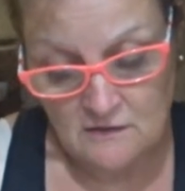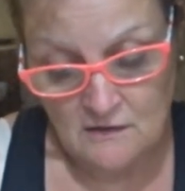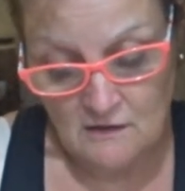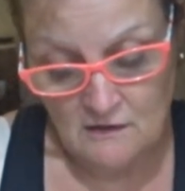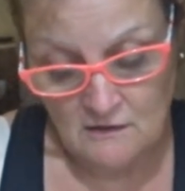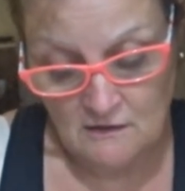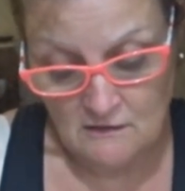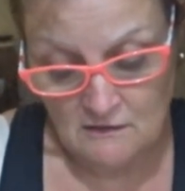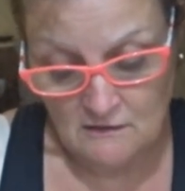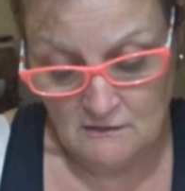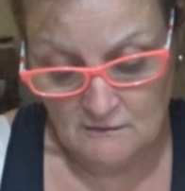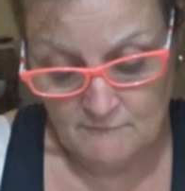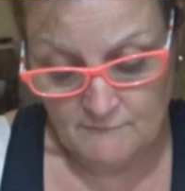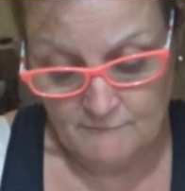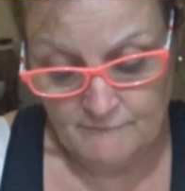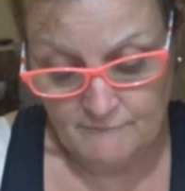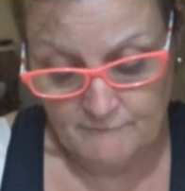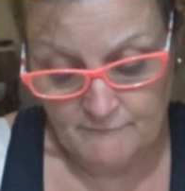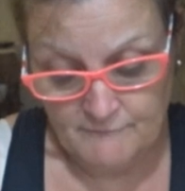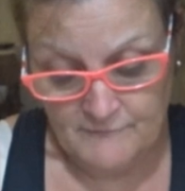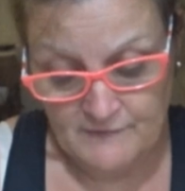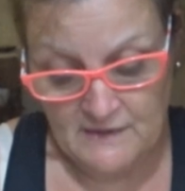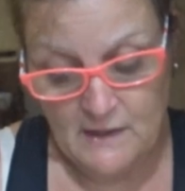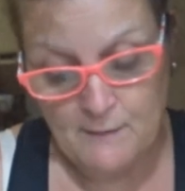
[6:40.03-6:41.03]
um,
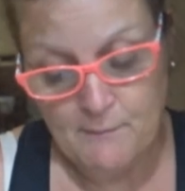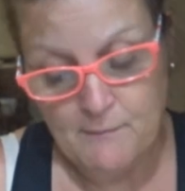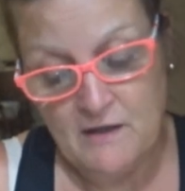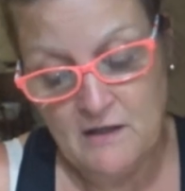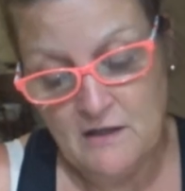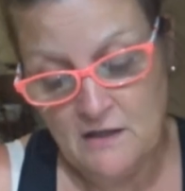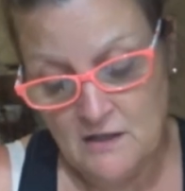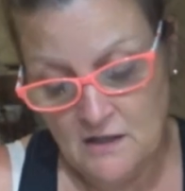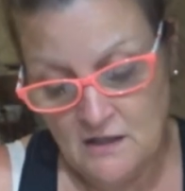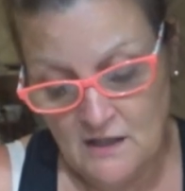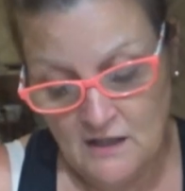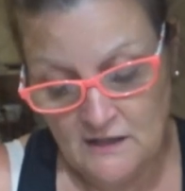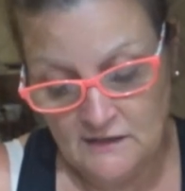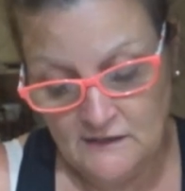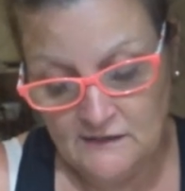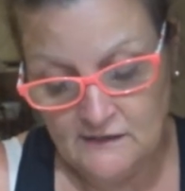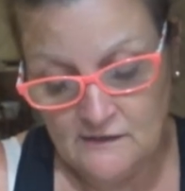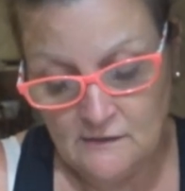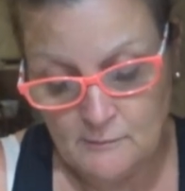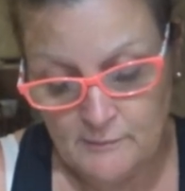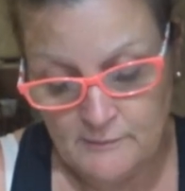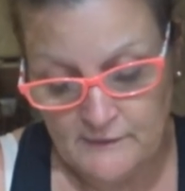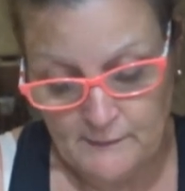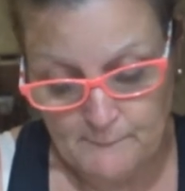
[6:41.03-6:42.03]
but I bought it a
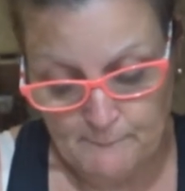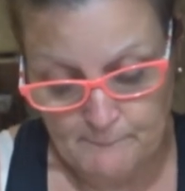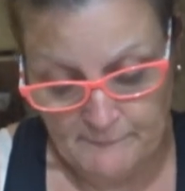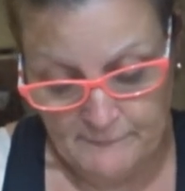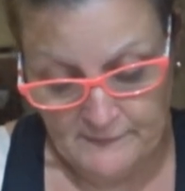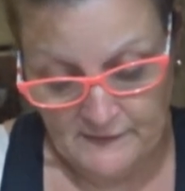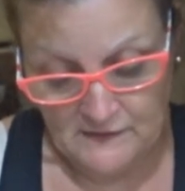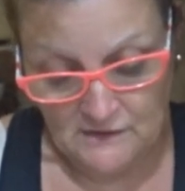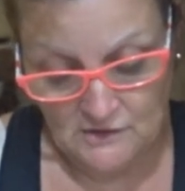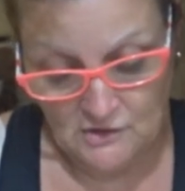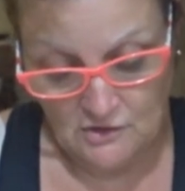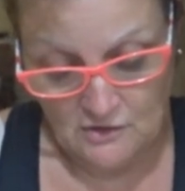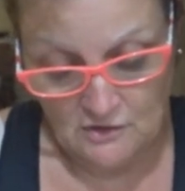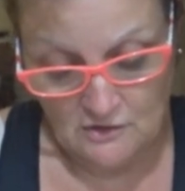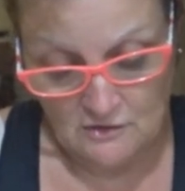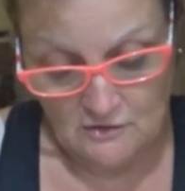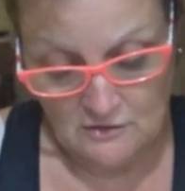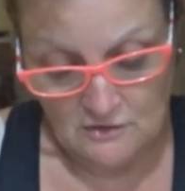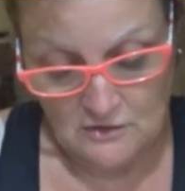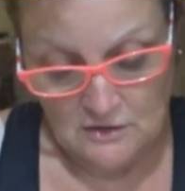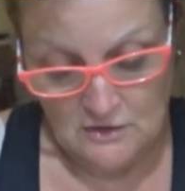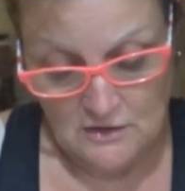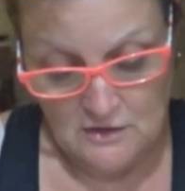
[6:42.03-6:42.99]
little bit bigger.